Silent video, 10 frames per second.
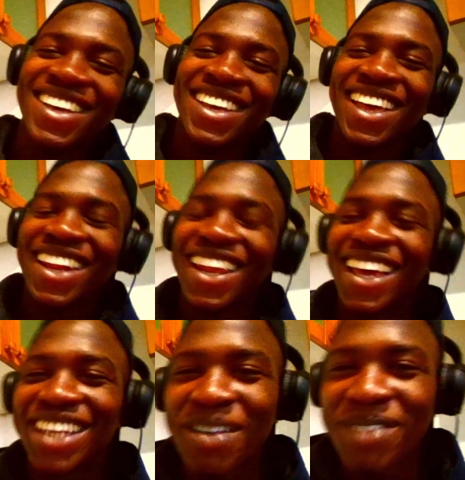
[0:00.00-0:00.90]
like the
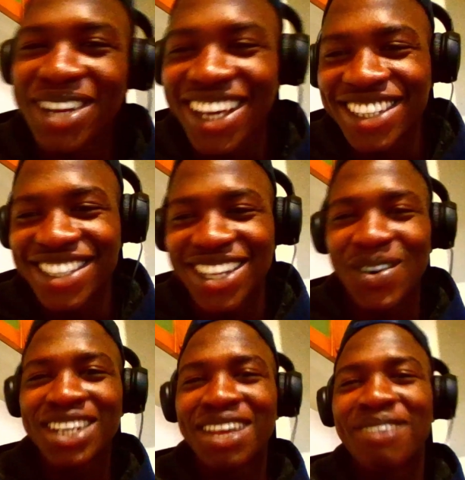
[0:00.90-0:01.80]
Americans say, what
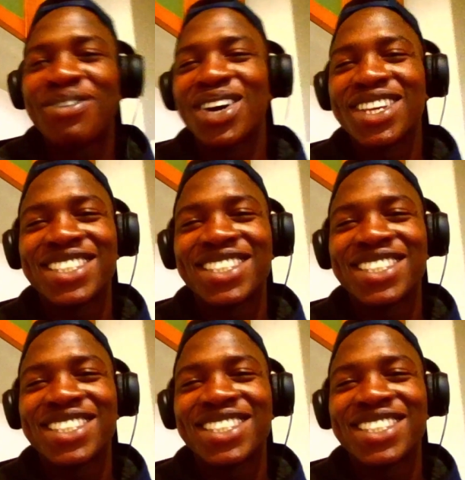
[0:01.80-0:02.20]
the fuck is a